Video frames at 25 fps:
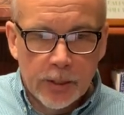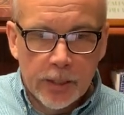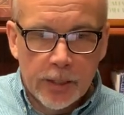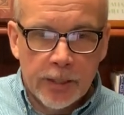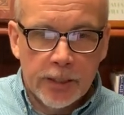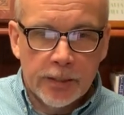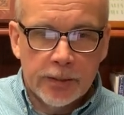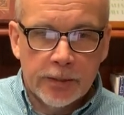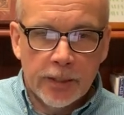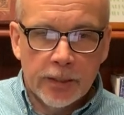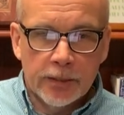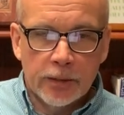
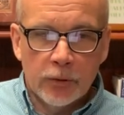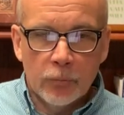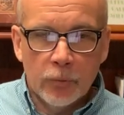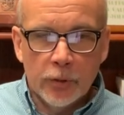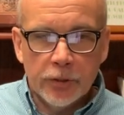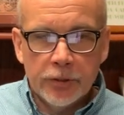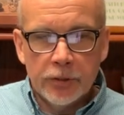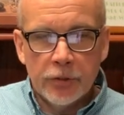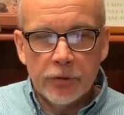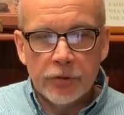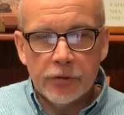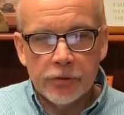And he said,
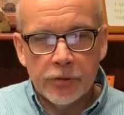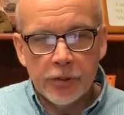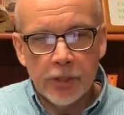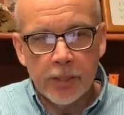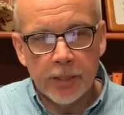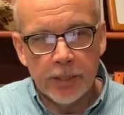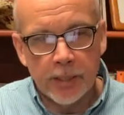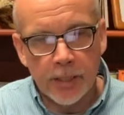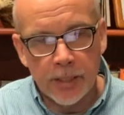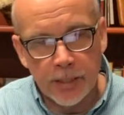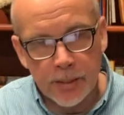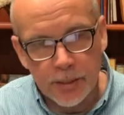what do you
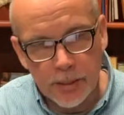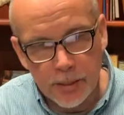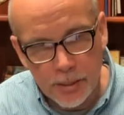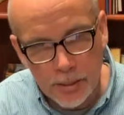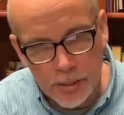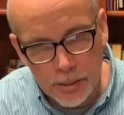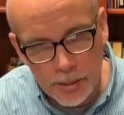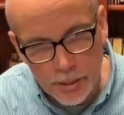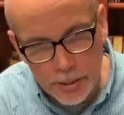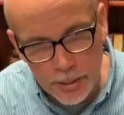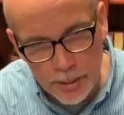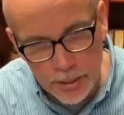see?
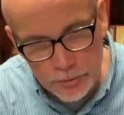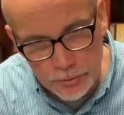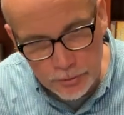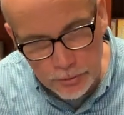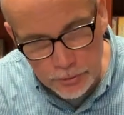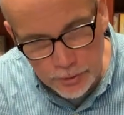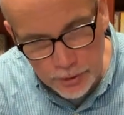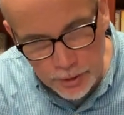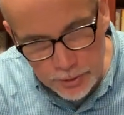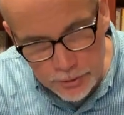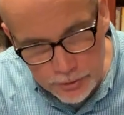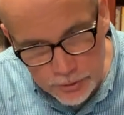And I
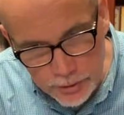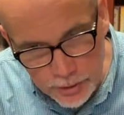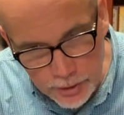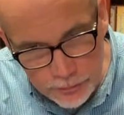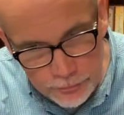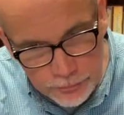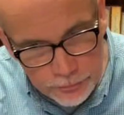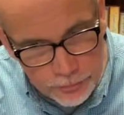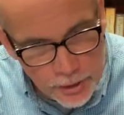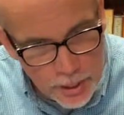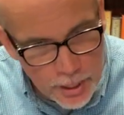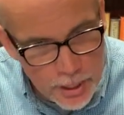answered, I see a
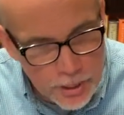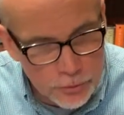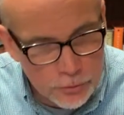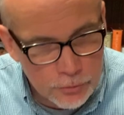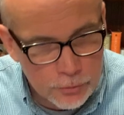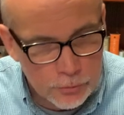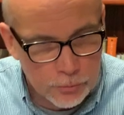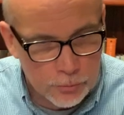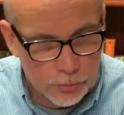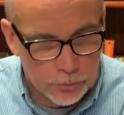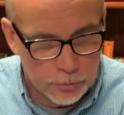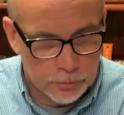flying
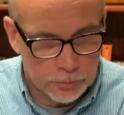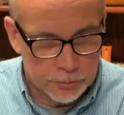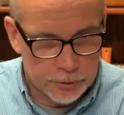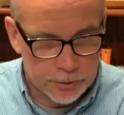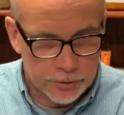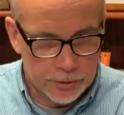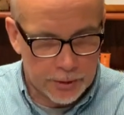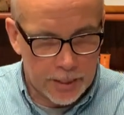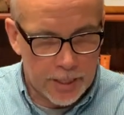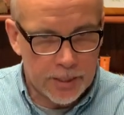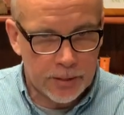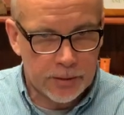scroll.
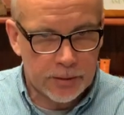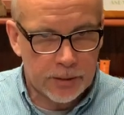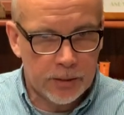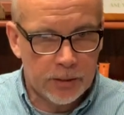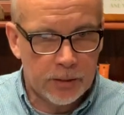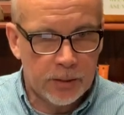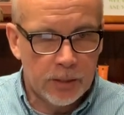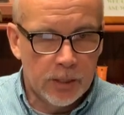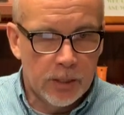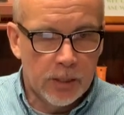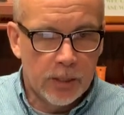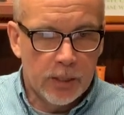It's
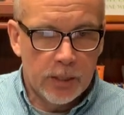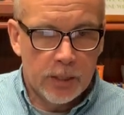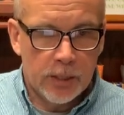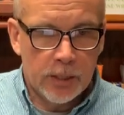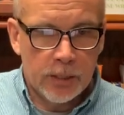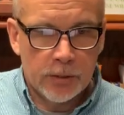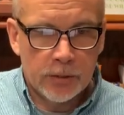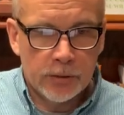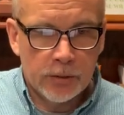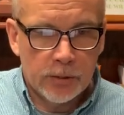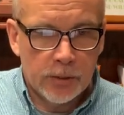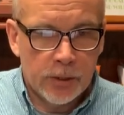lengthy,
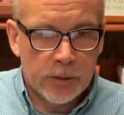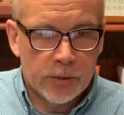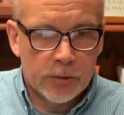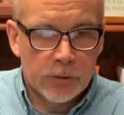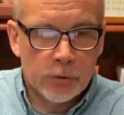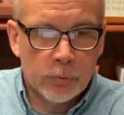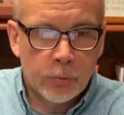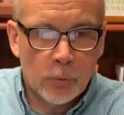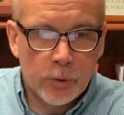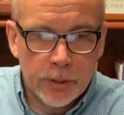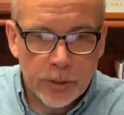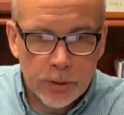and it's
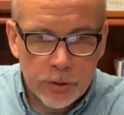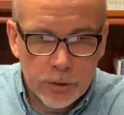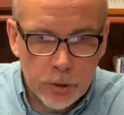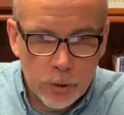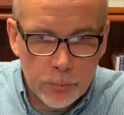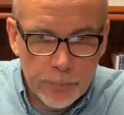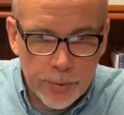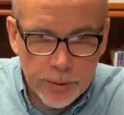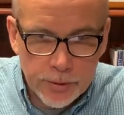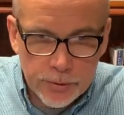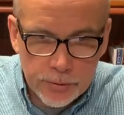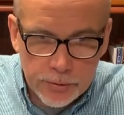20
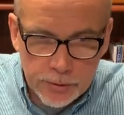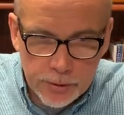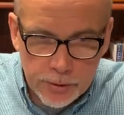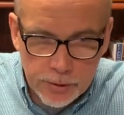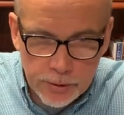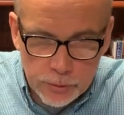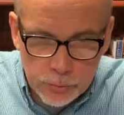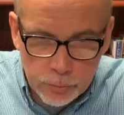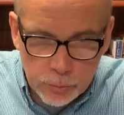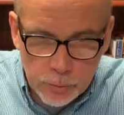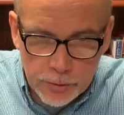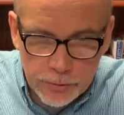cubits, and
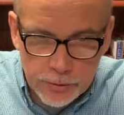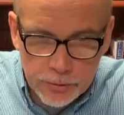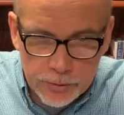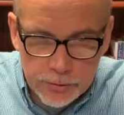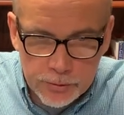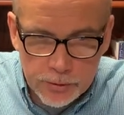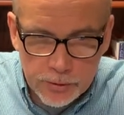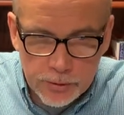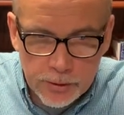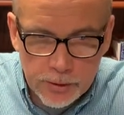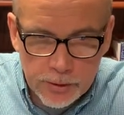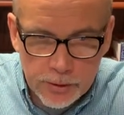its width
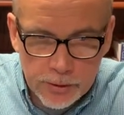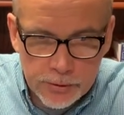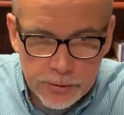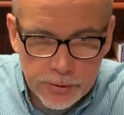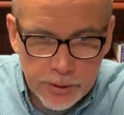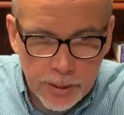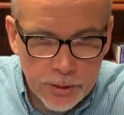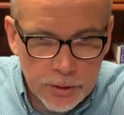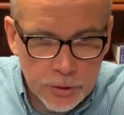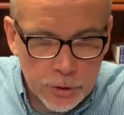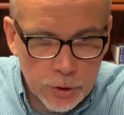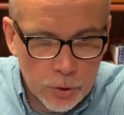is
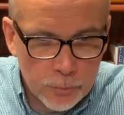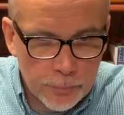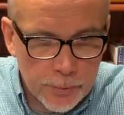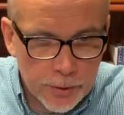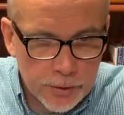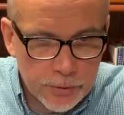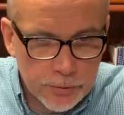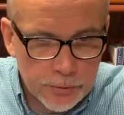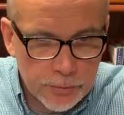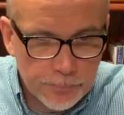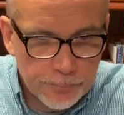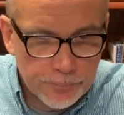10
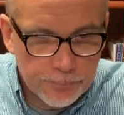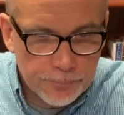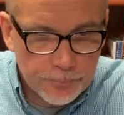cubits.